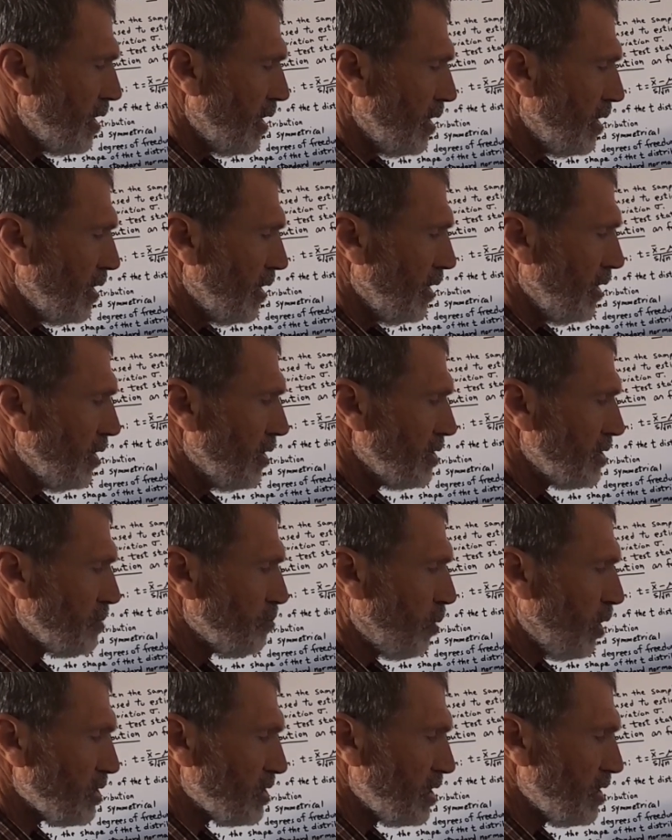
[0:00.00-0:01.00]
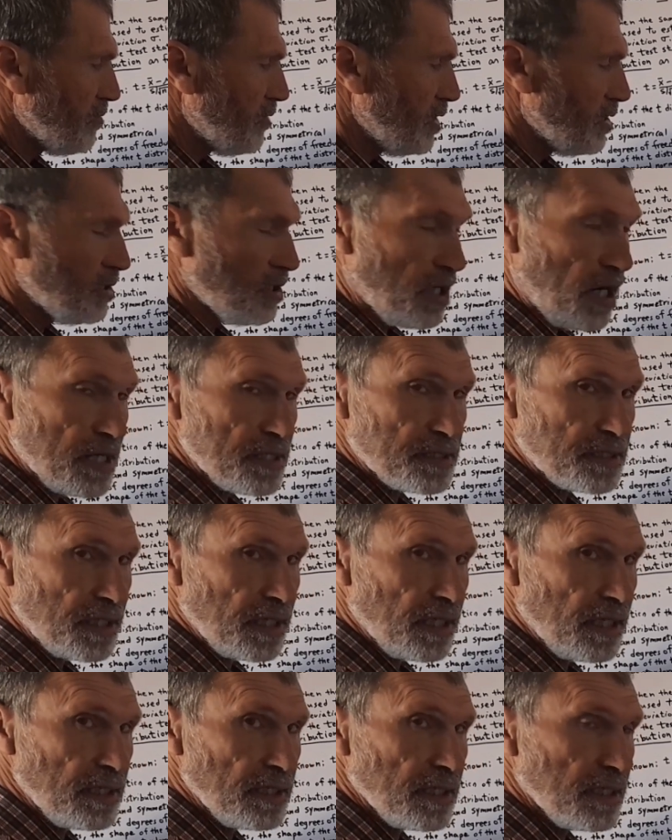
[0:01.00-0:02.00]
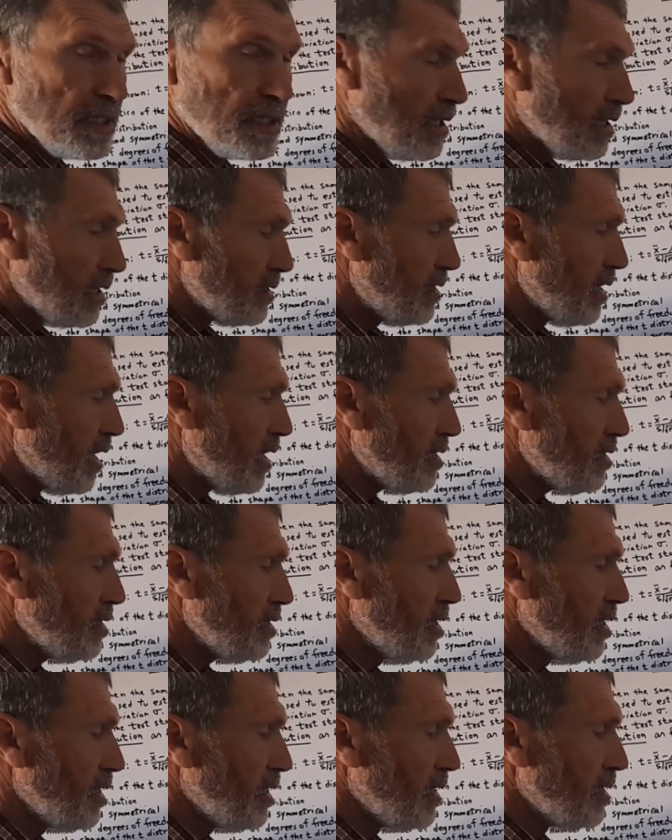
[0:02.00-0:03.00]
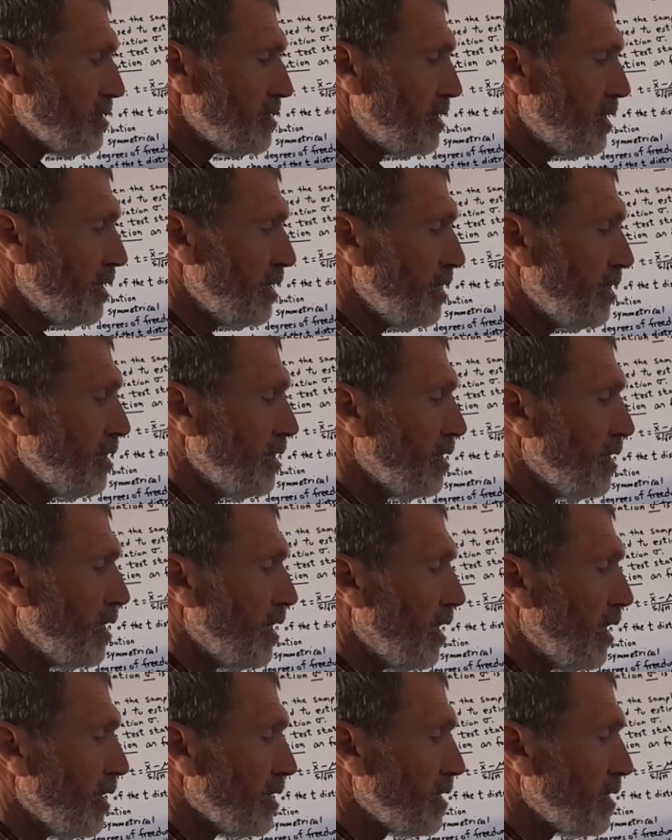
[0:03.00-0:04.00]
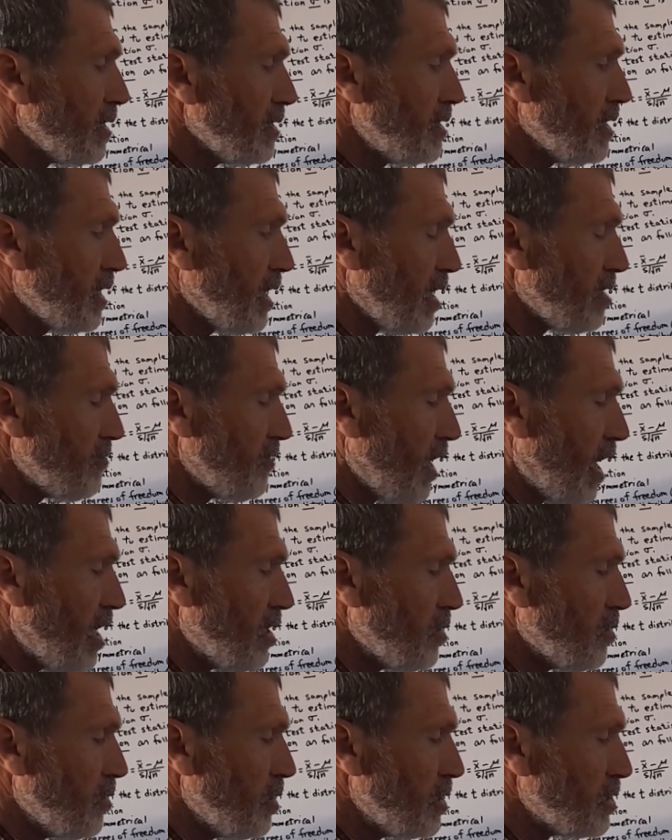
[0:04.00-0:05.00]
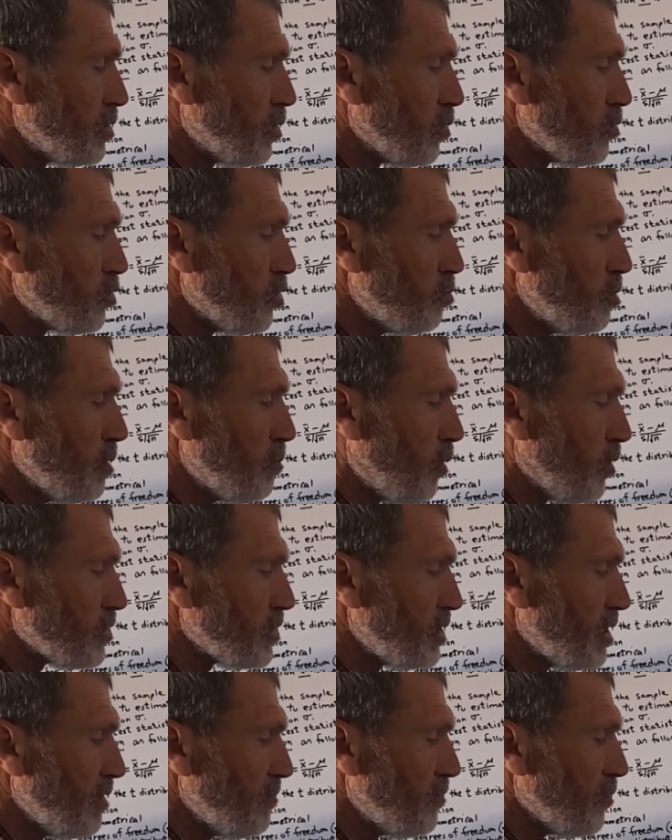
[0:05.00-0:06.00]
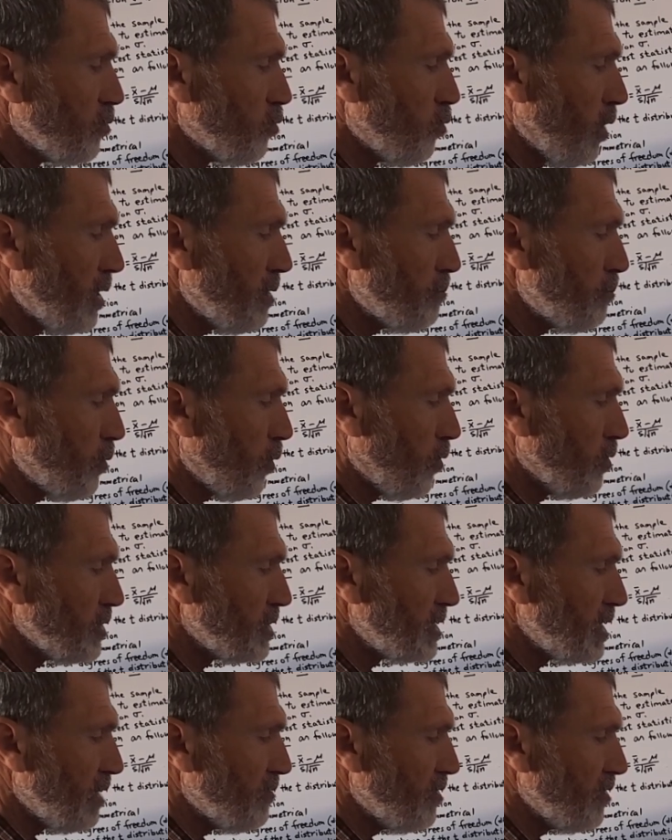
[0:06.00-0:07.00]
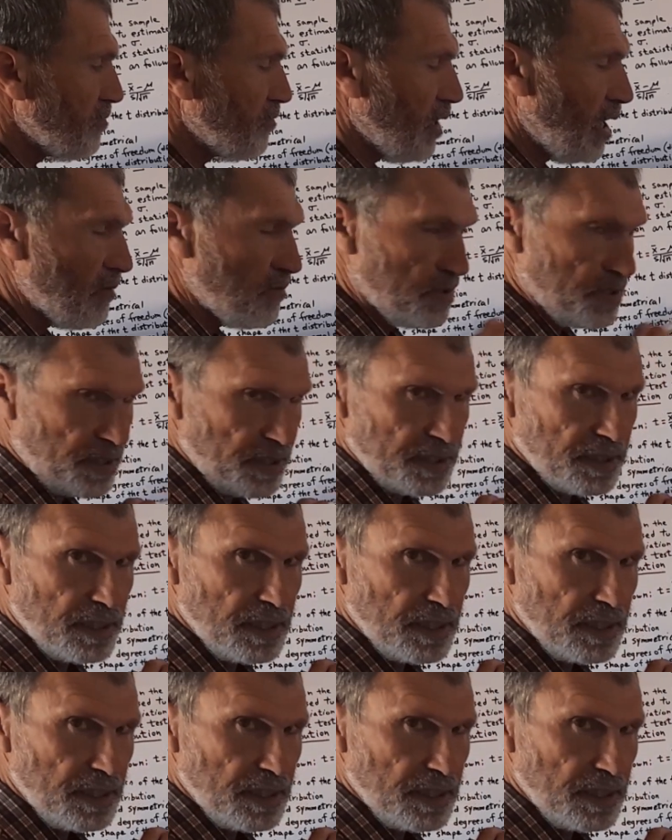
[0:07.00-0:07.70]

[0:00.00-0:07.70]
here is positive in the right tail, then the critical value is going to be positive 1.753.